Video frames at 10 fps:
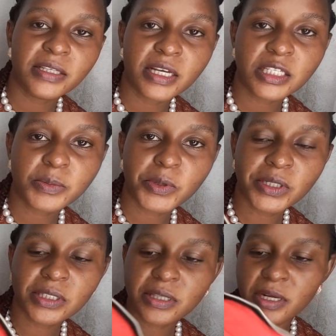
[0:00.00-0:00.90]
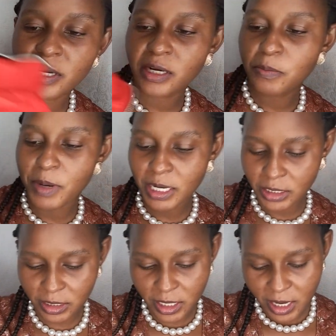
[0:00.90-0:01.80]
you expose the red
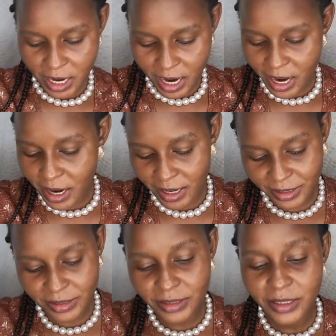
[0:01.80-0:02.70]
part and